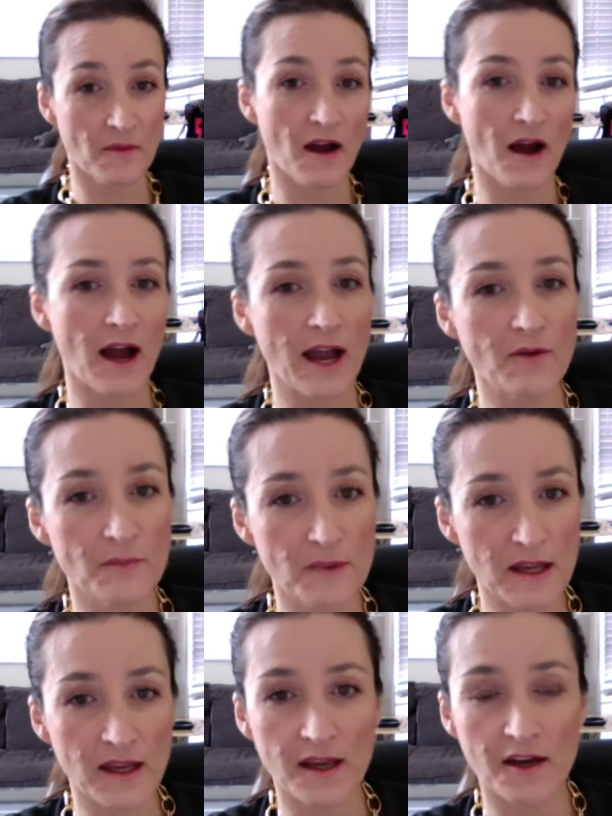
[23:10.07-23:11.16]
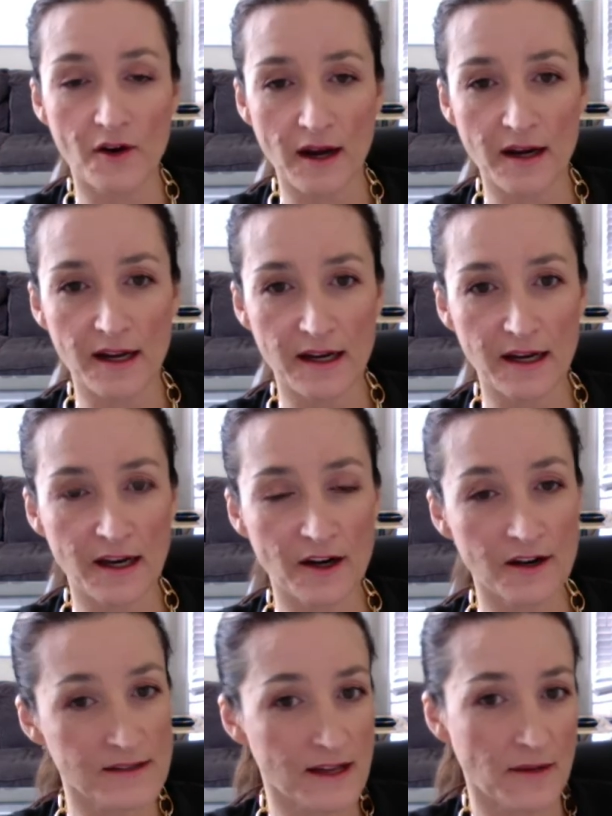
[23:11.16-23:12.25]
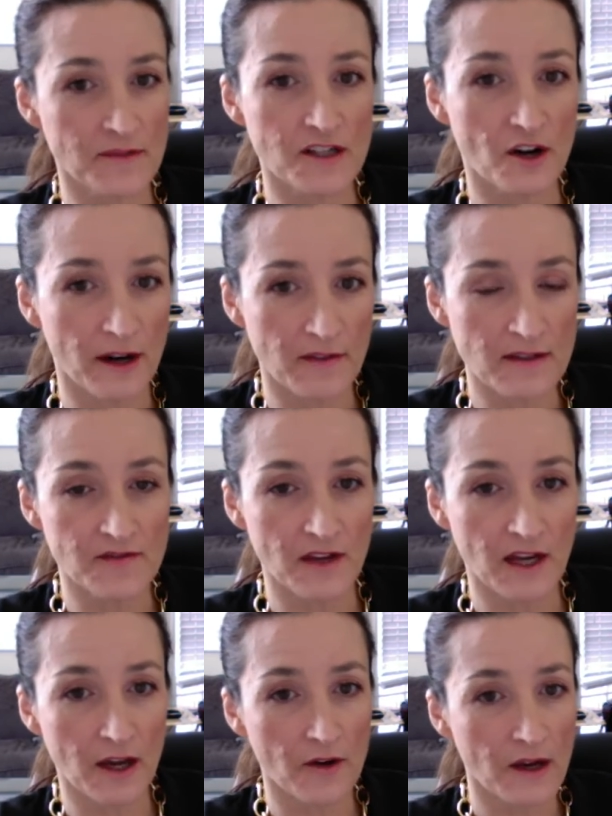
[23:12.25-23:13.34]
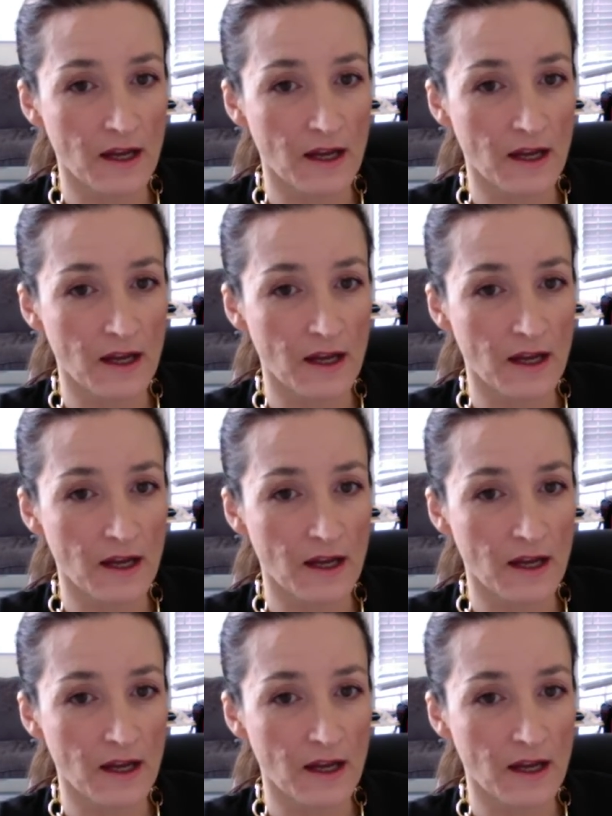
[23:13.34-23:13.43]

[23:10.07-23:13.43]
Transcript: I would be credited in here because I'm starring in this video.